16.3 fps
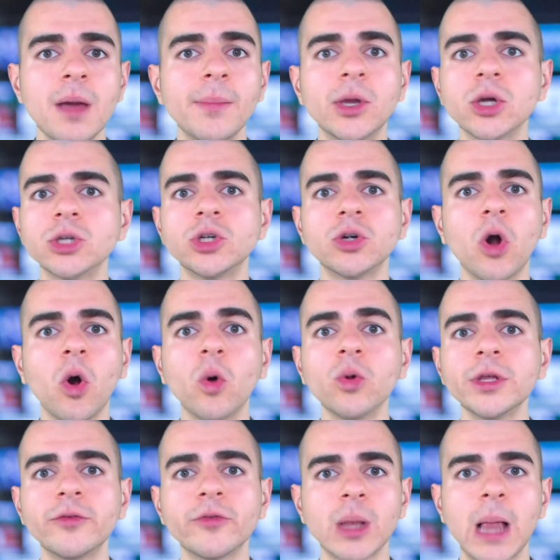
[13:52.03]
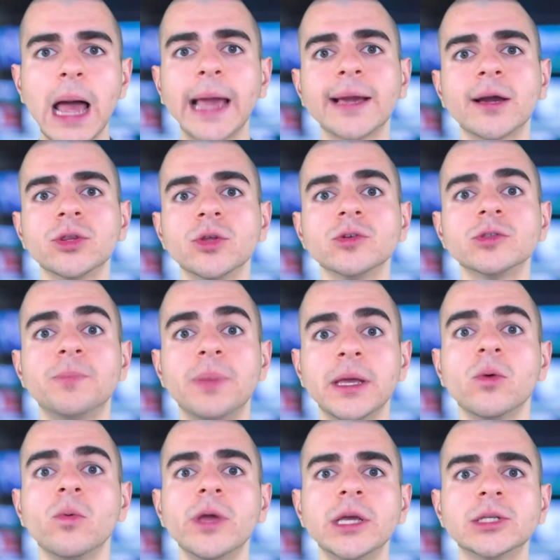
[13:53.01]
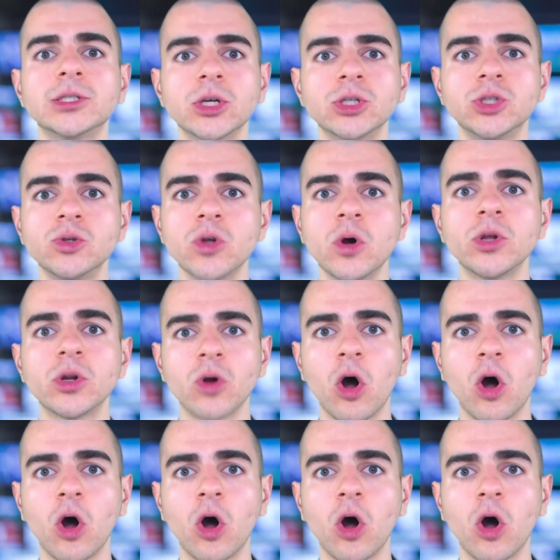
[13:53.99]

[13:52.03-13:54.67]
because you're only relying on those big weeks because you know you're